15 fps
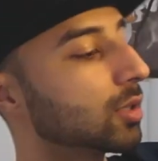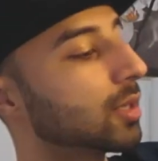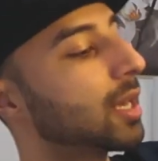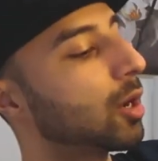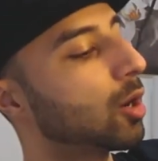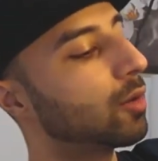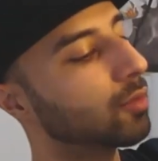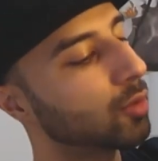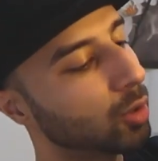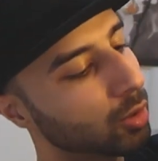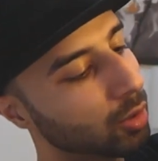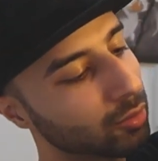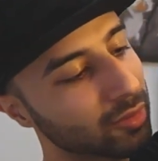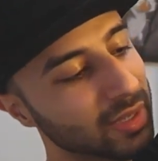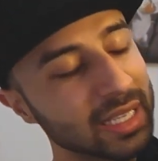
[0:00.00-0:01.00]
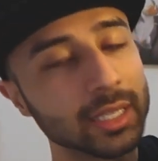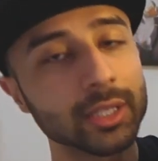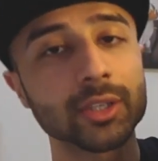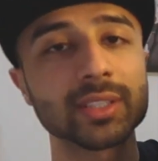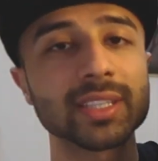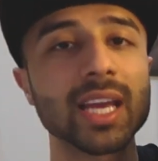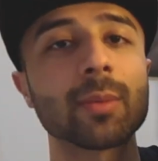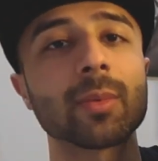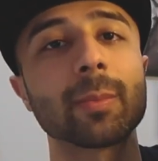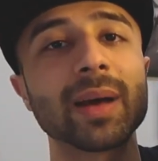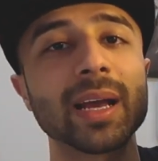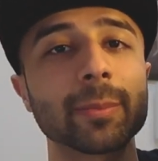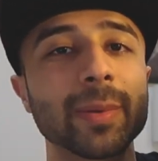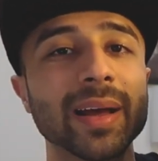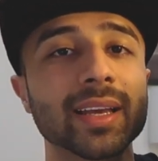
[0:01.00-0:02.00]
So yeah, overall a really good camera
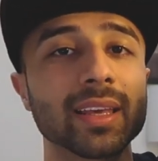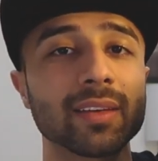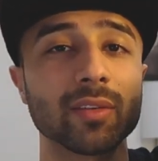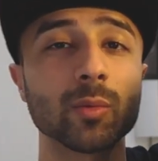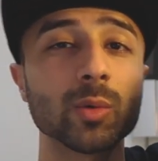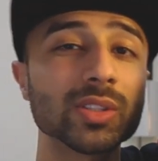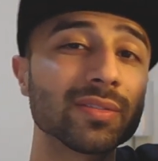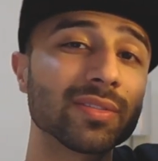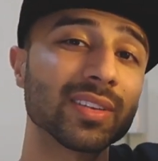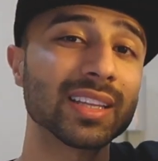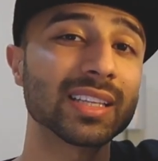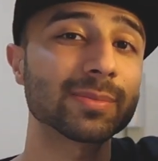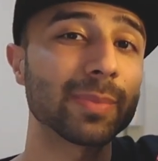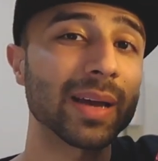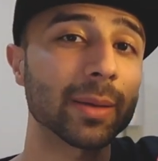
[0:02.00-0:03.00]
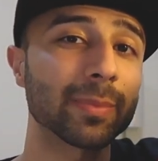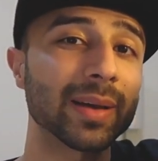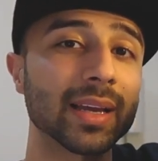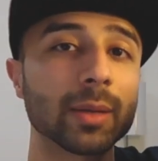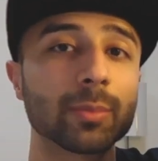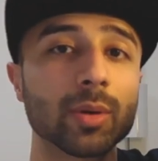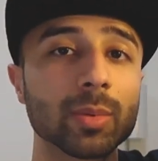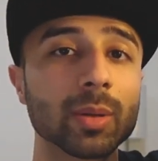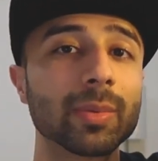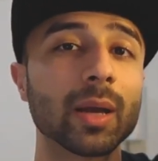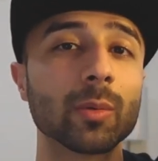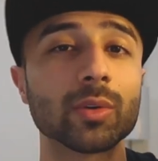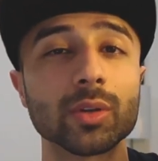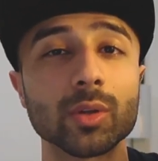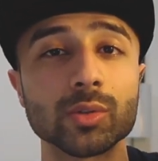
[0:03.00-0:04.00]
backpack. If it wasn't for this backpack, I'd probably
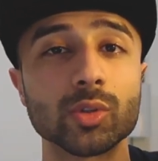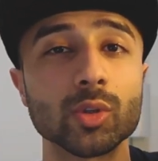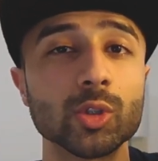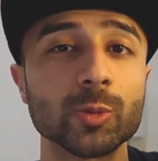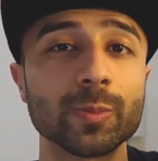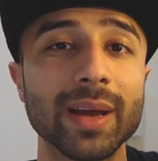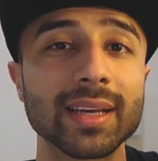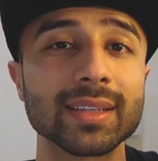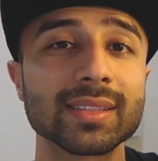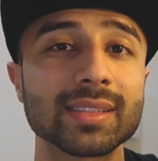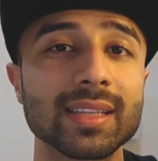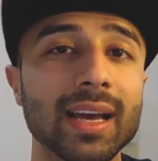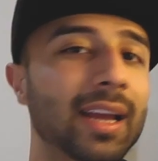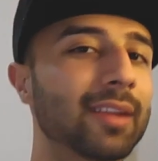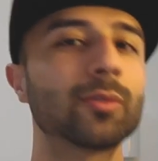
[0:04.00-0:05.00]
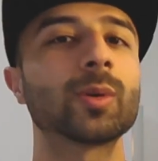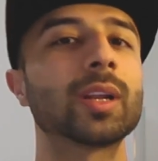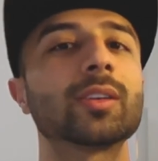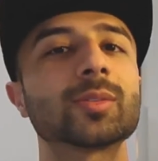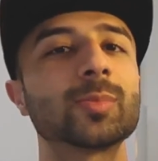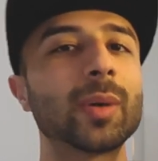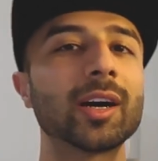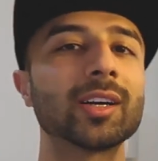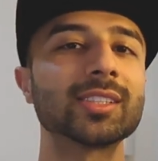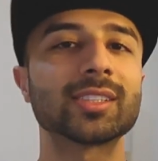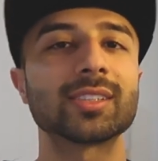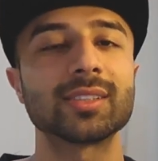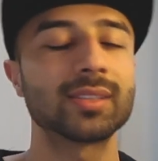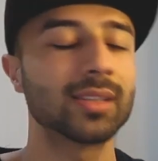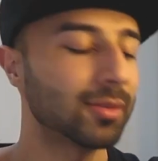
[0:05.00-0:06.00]
buy one of those douche bags that everyone else buys
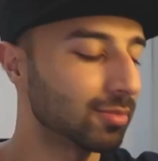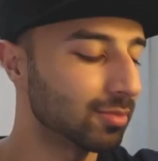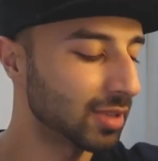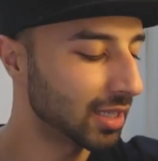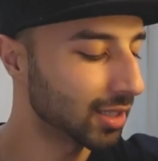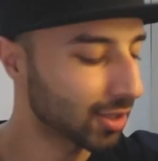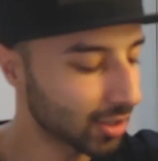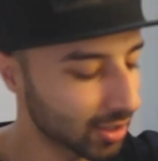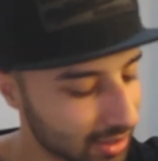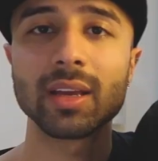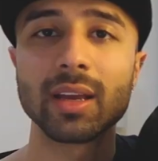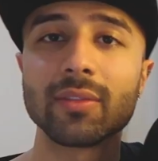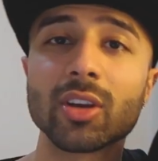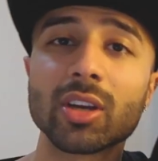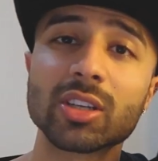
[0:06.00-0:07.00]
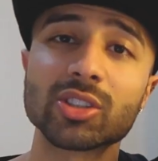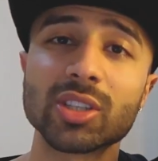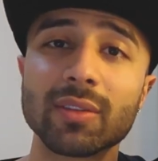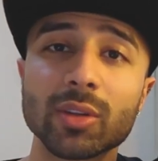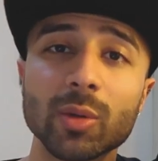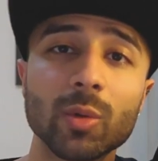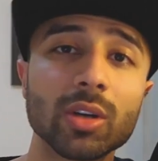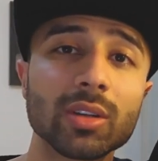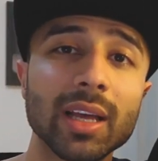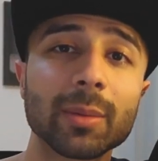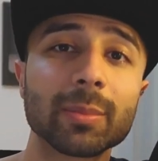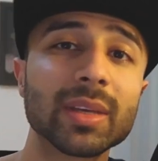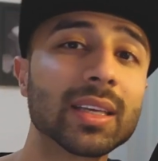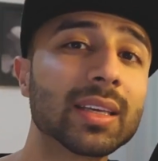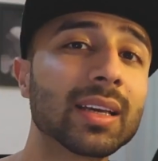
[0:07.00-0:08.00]
because they're really good. If you're going to travel the world
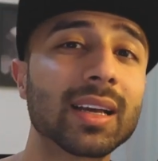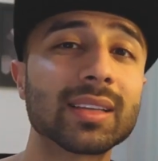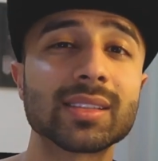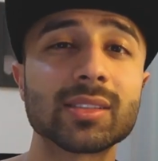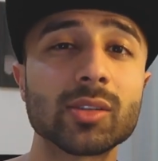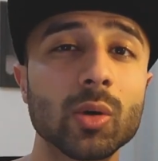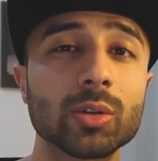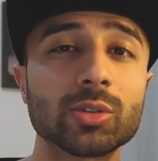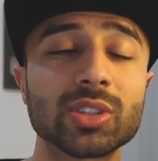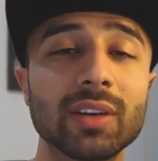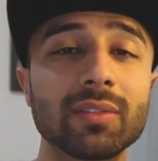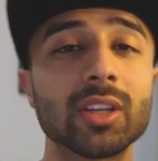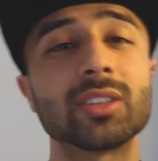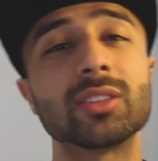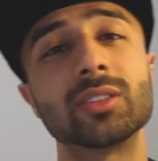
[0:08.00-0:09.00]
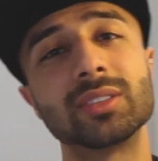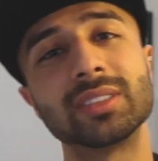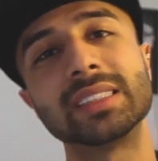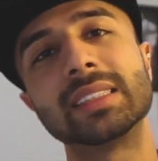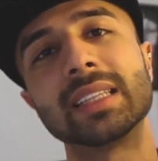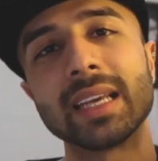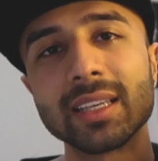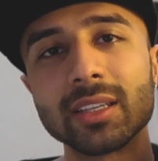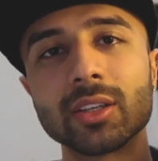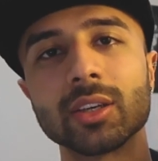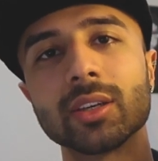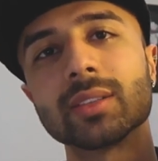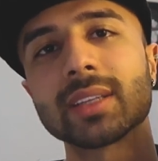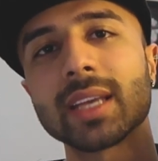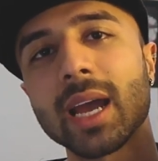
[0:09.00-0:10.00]
like me as a solo traveler, you need a
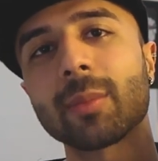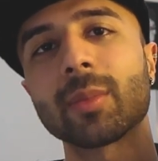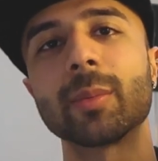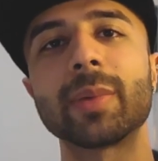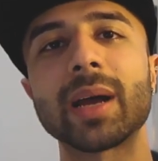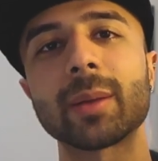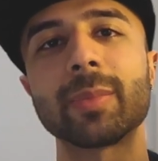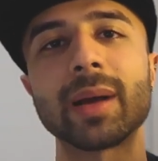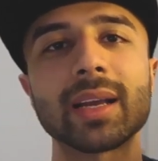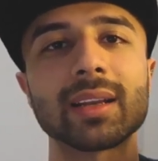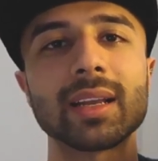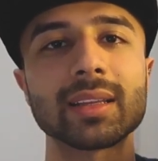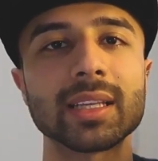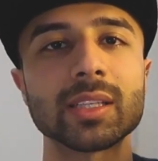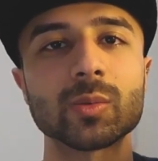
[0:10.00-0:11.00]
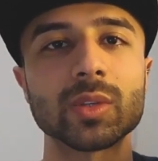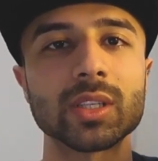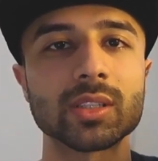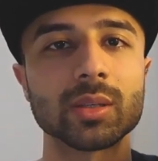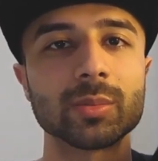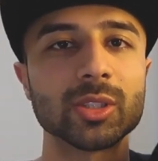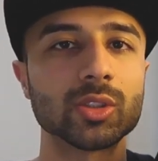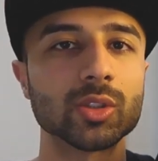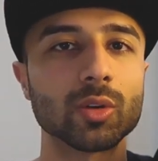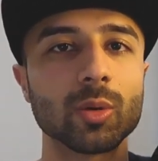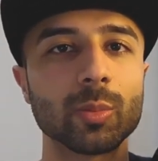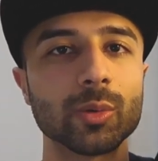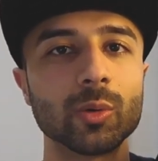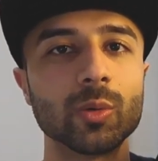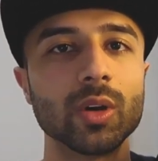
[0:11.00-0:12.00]
good camera backpack like this one that's going to be
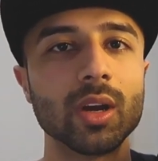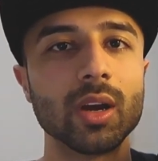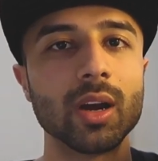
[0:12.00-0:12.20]
durable.